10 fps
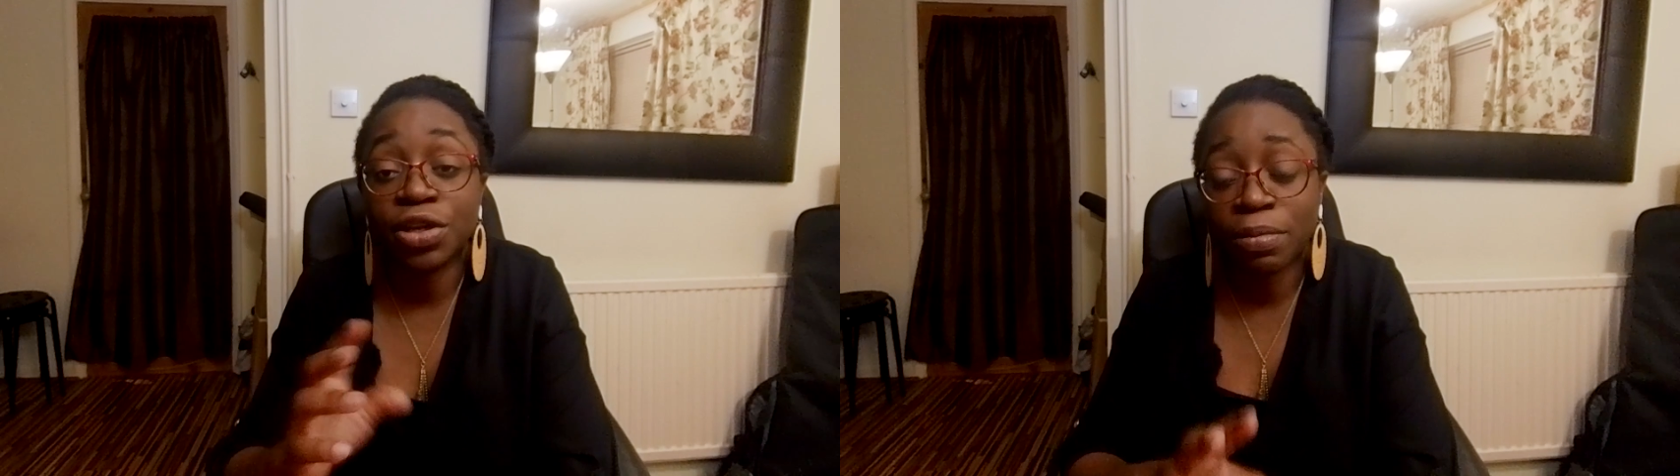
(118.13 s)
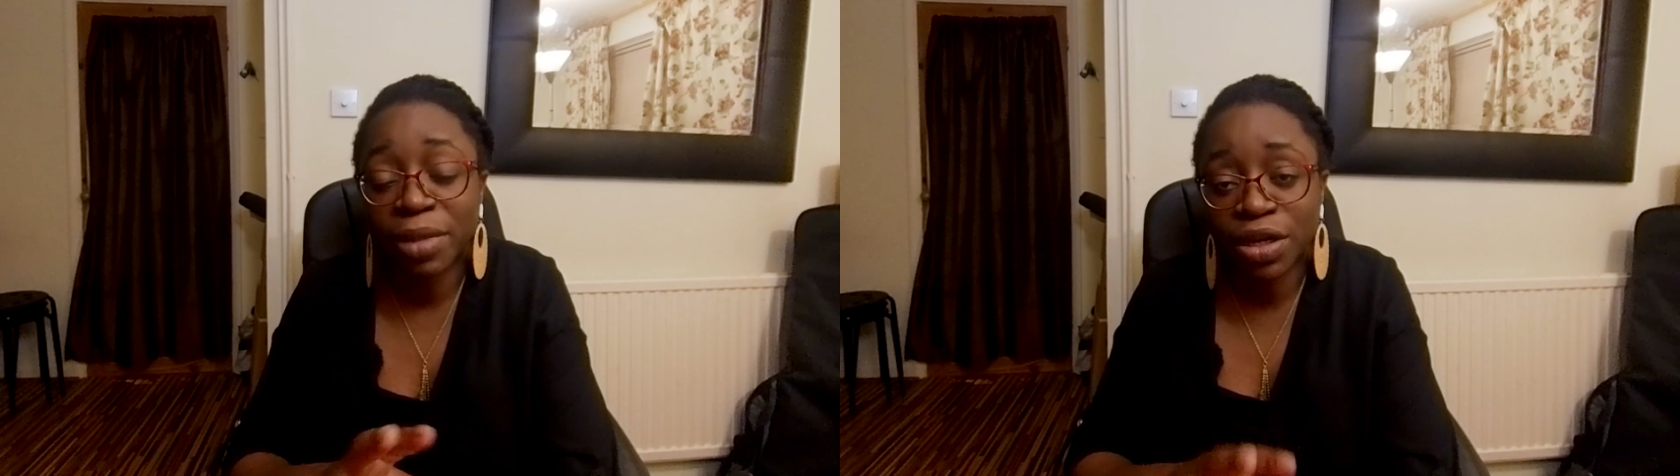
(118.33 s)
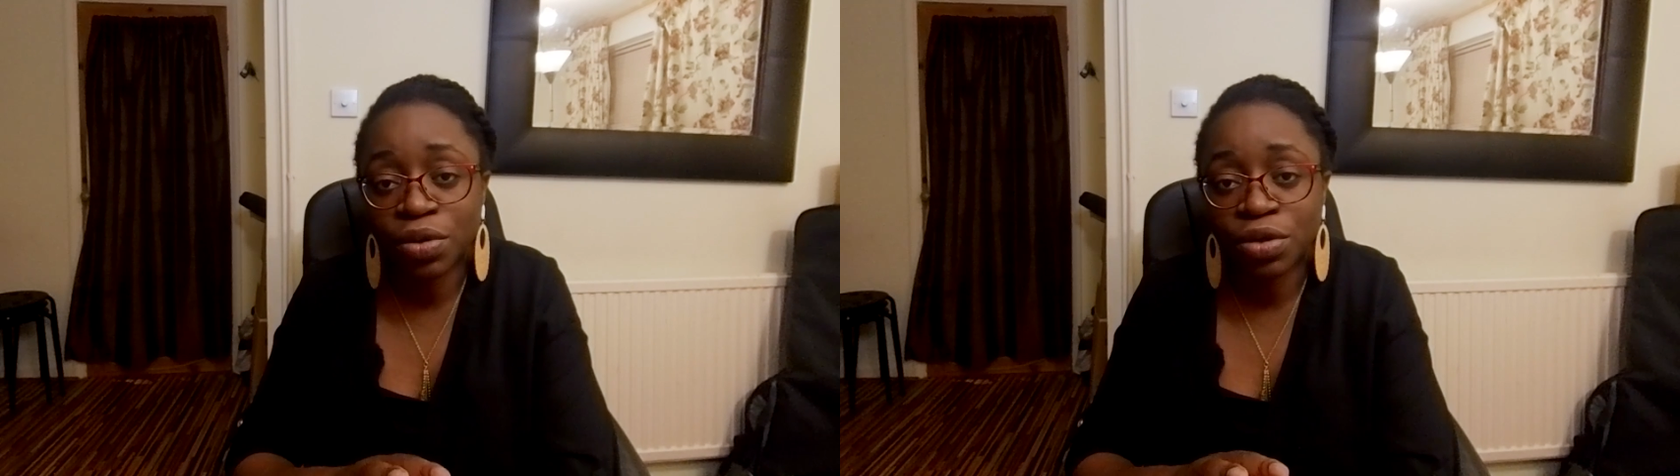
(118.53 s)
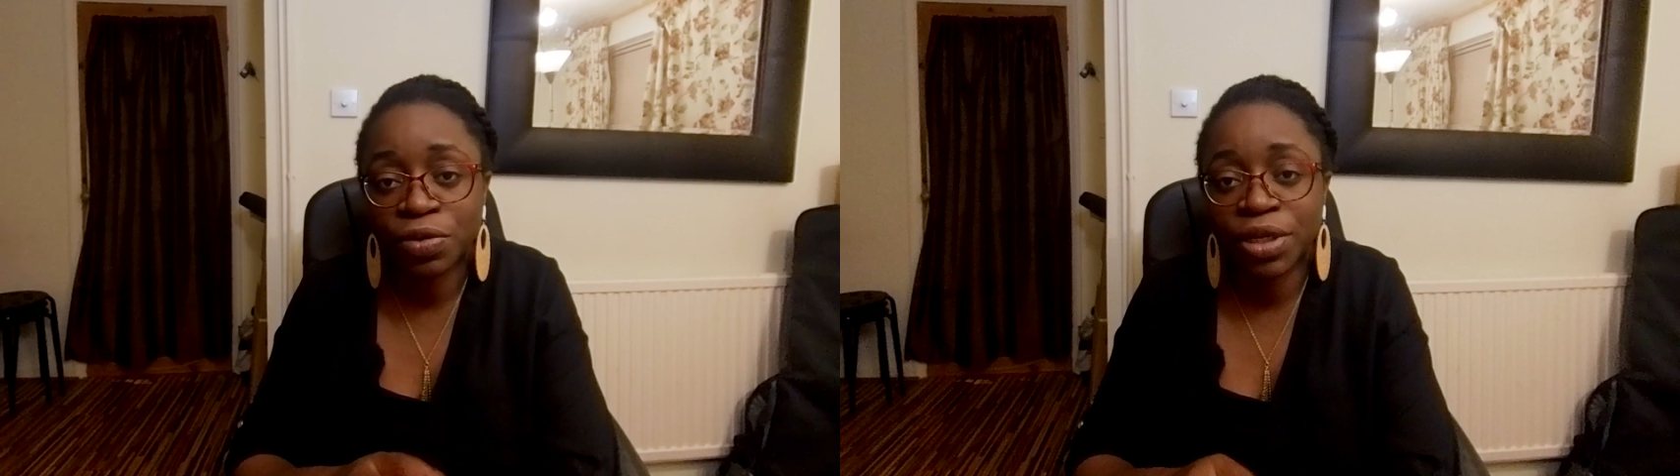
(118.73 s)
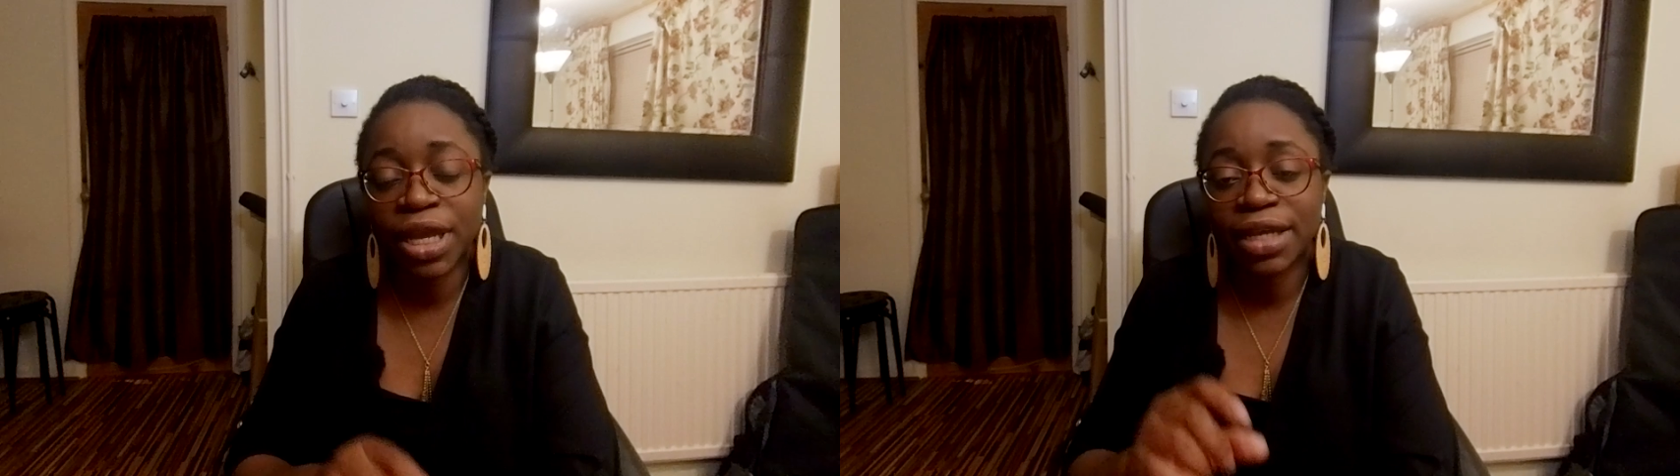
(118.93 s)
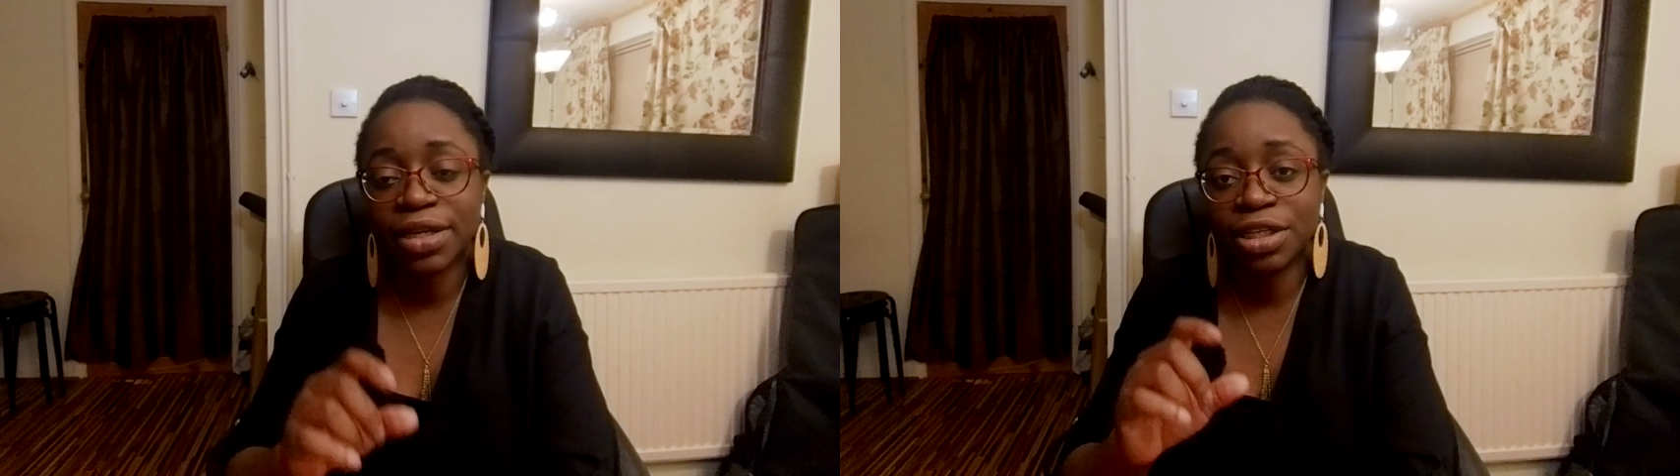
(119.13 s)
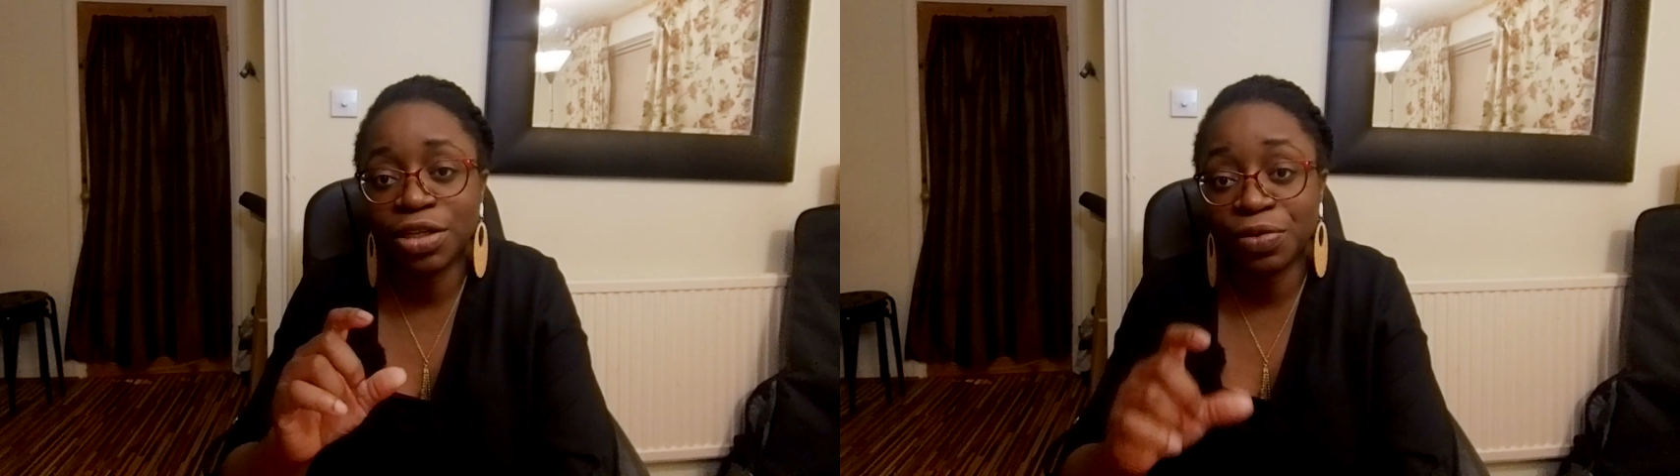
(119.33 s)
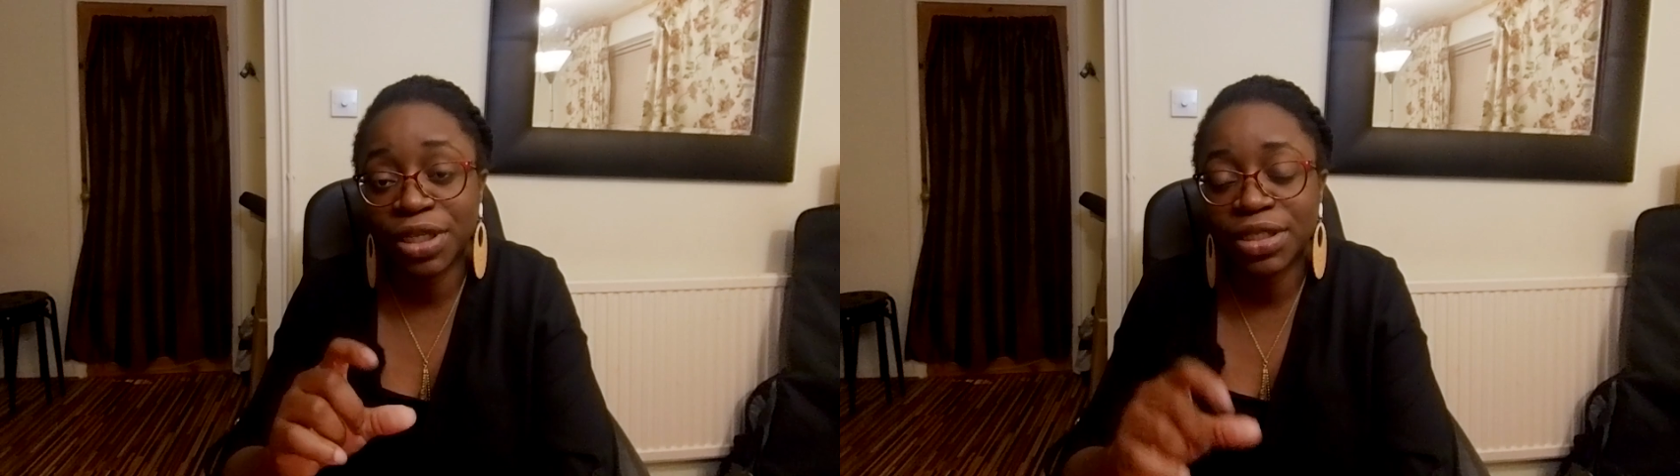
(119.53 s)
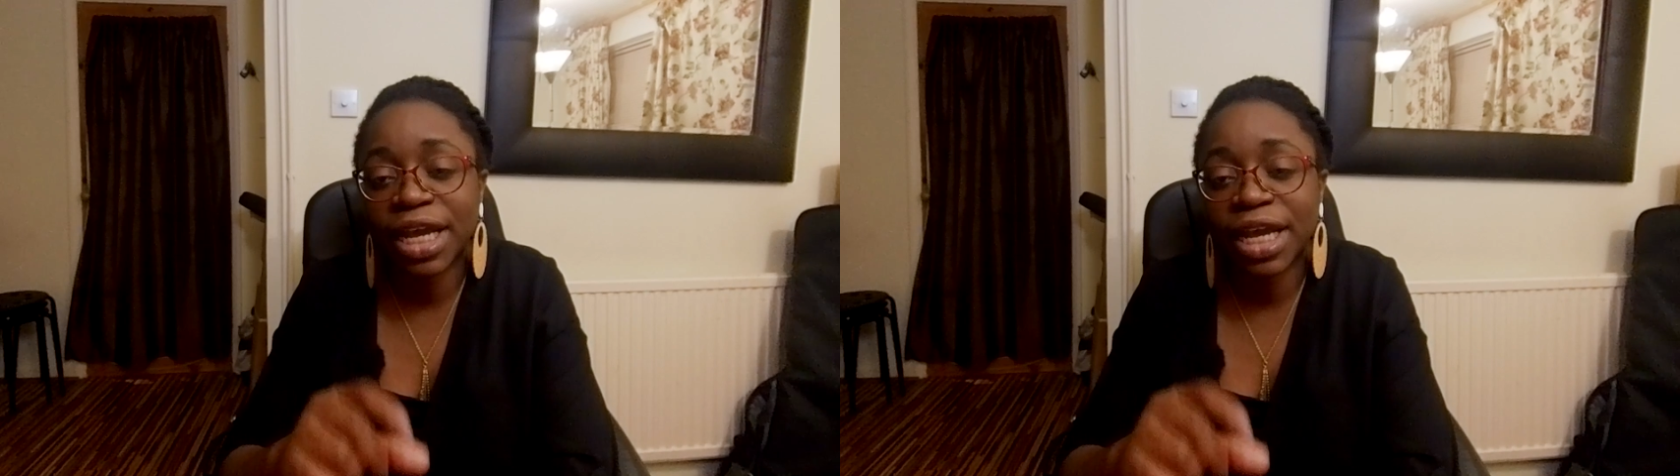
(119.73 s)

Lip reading: non-medical degrees.